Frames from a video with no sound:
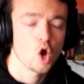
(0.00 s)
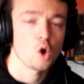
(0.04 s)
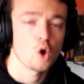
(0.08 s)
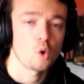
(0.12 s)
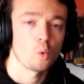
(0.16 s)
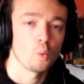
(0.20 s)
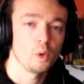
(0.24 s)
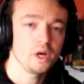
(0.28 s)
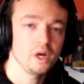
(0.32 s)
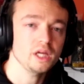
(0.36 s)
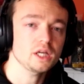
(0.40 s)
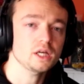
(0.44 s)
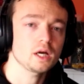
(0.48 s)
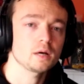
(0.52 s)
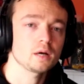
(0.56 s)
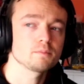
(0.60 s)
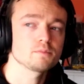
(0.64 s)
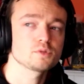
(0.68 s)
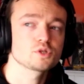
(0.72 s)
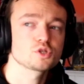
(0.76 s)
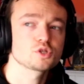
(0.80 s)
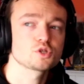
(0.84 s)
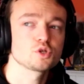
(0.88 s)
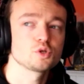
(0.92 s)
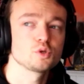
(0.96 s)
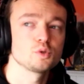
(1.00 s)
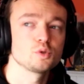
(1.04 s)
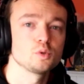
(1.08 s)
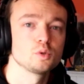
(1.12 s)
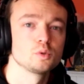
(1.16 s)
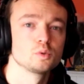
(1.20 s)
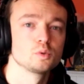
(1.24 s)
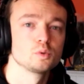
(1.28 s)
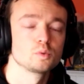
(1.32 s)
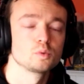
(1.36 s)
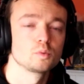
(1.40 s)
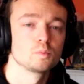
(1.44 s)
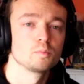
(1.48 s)
When it comes to
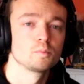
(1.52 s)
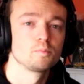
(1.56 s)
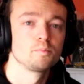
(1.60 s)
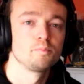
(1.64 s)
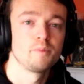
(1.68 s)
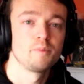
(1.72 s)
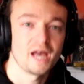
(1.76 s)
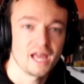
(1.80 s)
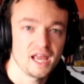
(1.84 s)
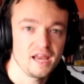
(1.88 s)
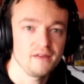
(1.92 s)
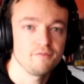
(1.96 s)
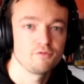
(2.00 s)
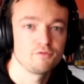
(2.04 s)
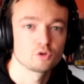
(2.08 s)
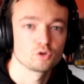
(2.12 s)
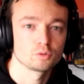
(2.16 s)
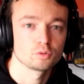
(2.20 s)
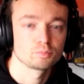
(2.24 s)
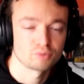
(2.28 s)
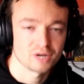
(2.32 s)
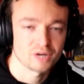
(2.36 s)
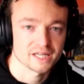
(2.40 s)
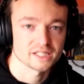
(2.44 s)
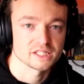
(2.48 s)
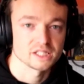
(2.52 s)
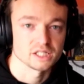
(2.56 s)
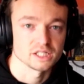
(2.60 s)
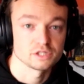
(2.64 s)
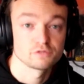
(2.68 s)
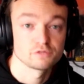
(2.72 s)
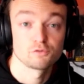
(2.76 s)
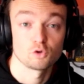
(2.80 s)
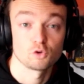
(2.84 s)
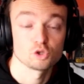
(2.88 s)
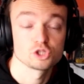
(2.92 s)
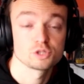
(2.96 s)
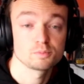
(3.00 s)
behavioral practice
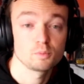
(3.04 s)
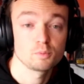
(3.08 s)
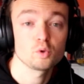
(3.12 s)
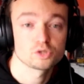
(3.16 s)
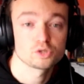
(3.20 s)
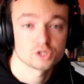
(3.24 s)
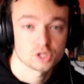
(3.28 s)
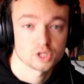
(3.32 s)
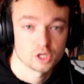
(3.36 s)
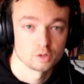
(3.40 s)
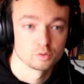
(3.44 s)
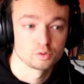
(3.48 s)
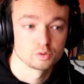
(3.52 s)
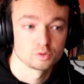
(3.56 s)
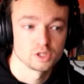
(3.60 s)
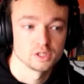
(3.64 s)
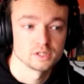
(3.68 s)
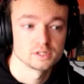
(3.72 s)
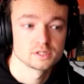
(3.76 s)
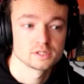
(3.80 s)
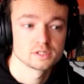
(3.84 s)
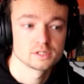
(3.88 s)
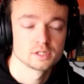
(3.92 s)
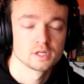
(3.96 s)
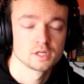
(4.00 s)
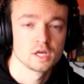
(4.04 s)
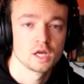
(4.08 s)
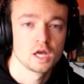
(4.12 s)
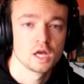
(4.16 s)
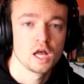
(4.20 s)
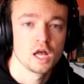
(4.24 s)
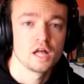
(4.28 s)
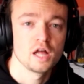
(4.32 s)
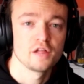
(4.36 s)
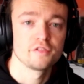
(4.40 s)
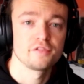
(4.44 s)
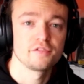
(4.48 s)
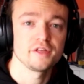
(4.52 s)
for sports coaches,
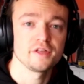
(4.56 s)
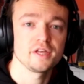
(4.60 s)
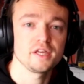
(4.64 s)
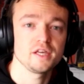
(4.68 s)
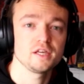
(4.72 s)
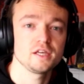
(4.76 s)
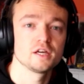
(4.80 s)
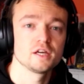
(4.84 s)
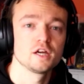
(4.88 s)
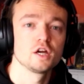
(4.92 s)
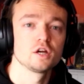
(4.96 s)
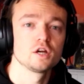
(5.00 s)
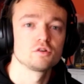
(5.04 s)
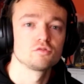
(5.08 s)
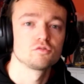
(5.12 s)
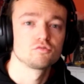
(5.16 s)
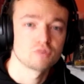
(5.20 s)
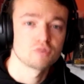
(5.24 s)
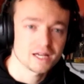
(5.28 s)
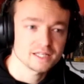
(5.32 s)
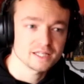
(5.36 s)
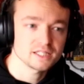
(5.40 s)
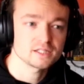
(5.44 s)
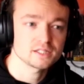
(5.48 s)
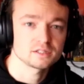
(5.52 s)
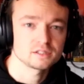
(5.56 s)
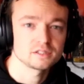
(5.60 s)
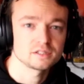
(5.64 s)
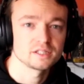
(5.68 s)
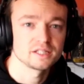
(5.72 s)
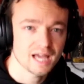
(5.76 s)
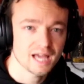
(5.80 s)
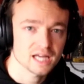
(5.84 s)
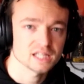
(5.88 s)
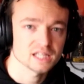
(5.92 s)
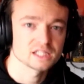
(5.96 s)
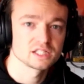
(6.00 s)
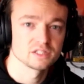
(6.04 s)
the radical
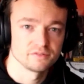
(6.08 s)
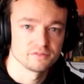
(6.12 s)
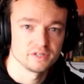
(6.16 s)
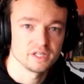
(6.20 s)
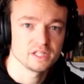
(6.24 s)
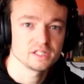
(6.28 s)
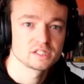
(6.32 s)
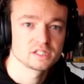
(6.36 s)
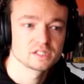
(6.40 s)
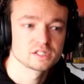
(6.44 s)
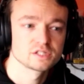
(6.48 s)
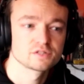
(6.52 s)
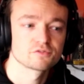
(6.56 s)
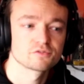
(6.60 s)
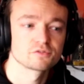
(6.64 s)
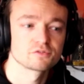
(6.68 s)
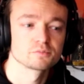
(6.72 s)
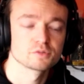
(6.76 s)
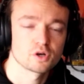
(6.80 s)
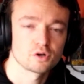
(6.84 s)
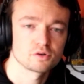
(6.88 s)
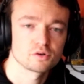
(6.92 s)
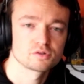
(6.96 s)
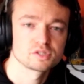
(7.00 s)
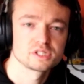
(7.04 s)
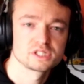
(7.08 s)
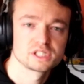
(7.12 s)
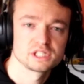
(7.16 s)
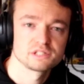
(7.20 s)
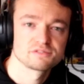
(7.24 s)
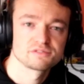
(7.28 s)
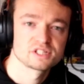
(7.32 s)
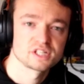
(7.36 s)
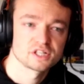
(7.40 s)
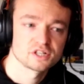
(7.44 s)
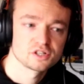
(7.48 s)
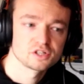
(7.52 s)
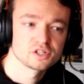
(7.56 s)
inactivists from cognitive
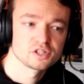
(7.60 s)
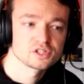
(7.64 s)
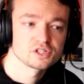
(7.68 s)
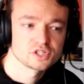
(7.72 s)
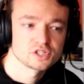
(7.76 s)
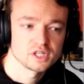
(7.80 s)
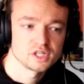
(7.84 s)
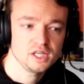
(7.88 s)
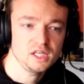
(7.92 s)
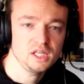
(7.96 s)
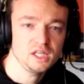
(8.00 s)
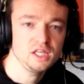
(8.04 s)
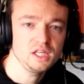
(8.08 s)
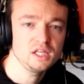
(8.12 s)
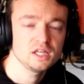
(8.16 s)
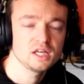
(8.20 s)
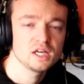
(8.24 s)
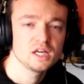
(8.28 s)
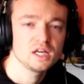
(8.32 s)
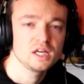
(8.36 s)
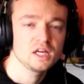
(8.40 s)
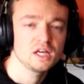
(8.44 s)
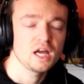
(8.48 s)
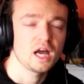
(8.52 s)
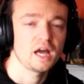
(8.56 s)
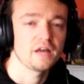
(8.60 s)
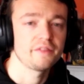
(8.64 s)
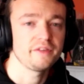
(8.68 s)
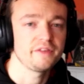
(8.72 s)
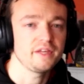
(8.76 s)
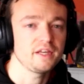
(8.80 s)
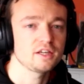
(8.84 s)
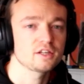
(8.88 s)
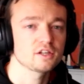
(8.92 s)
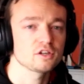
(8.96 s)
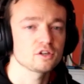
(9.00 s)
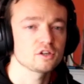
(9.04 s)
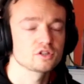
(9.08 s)
psychology and the
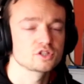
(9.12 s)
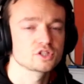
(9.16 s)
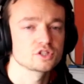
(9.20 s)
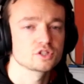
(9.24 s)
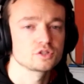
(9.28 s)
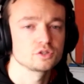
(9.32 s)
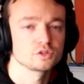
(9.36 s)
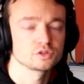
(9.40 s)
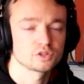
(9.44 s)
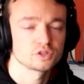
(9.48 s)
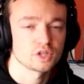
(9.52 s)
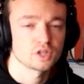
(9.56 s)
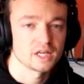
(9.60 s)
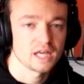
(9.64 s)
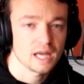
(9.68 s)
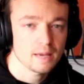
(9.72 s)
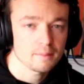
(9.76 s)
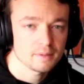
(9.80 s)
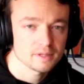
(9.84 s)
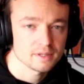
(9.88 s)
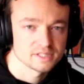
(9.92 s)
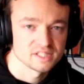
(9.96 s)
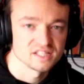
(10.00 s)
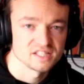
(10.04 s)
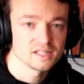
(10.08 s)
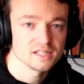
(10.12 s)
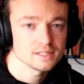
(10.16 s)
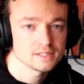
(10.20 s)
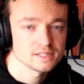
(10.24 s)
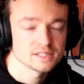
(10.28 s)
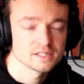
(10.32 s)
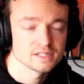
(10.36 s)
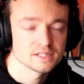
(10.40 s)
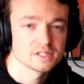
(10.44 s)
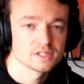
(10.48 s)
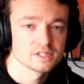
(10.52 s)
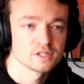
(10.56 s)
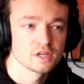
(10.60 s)
ecological
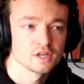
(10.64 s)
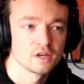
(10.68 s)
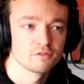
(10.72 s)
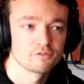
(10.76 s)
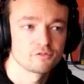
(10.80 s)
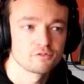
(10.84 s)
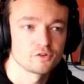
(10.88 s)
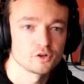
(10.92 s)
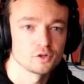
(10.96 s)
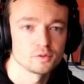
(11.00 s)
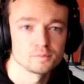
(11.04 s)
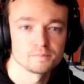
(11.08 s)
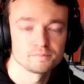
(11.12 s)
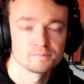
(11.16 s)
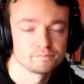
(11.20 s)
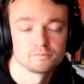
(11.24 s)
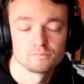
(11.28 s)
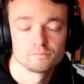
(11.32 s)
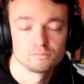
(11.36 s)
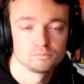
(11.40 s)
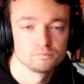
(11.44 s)
dynamicists from